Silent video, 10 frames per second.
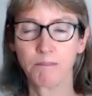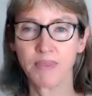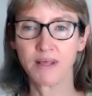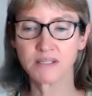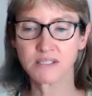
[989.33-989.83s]

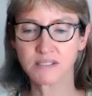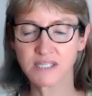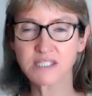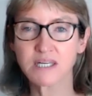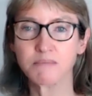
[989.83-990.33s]
the
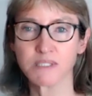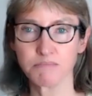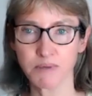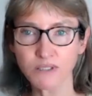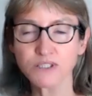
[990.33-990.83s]
system is
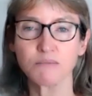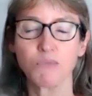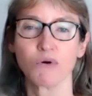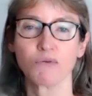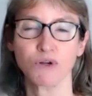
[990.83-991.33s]
building
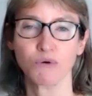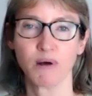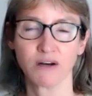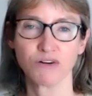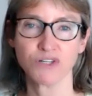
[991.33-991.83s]
more renewable
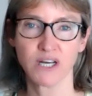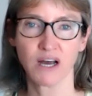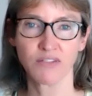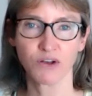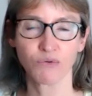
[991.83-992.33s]
energy
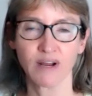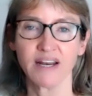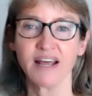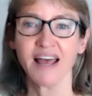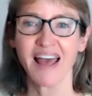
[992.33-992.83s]
on the
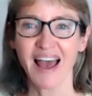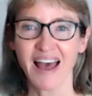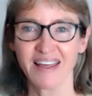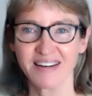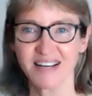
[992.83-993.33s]
grid.
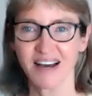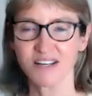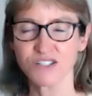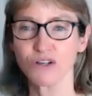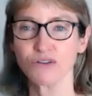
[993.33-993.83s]
And
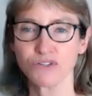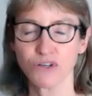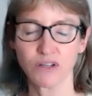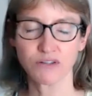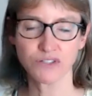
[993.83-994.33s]
so
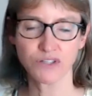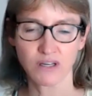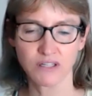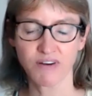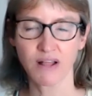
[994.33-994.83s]
there's
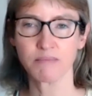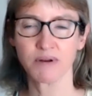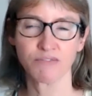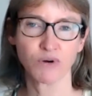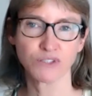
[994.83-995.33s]
a
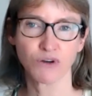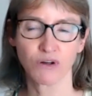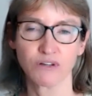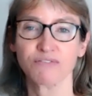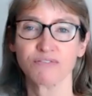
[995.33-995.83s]
development of what's
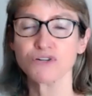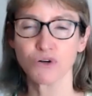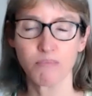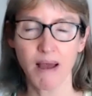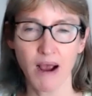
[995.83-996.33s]
called a
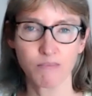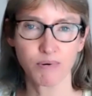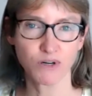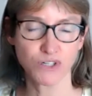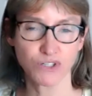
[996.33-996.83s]
virtual power
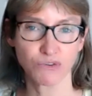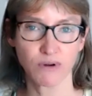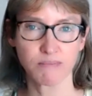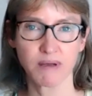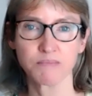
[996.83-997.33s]
purchase
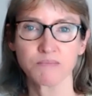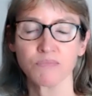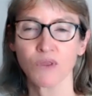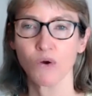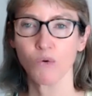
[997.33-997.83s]
agreement,
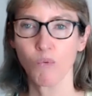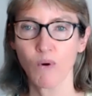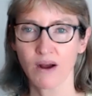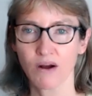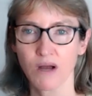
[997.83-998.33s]

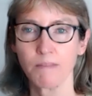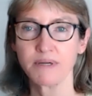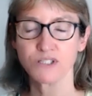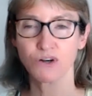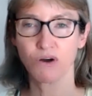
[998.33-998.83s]
where
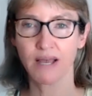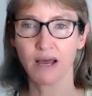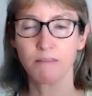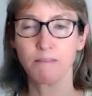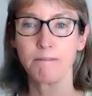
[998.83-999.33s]
companies are going
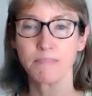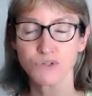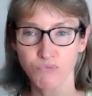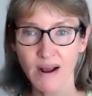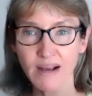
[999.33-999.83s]
out and
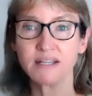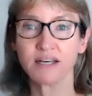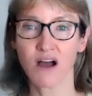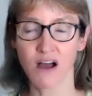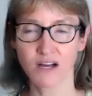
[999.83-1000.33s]
directly
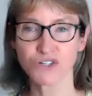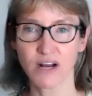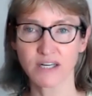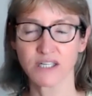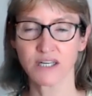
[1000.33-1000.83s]

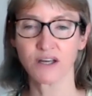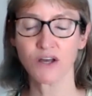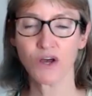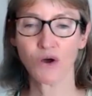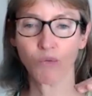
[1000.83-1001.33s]
contracting
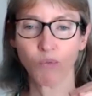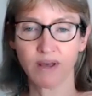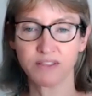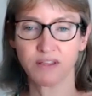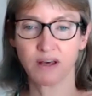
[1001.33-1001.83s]

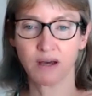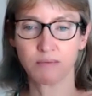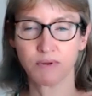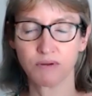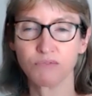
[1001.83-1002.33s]
with
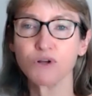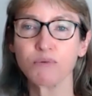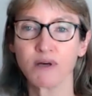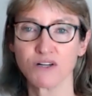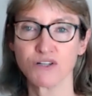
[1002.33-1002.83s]

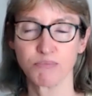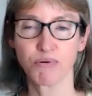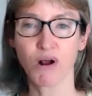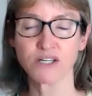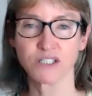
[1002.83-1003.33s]
renewable energy
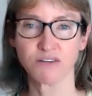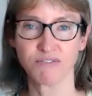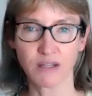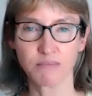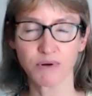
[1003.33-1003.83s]
project
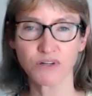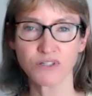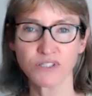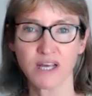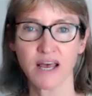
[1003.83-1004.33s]

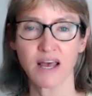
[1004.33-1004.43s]
developers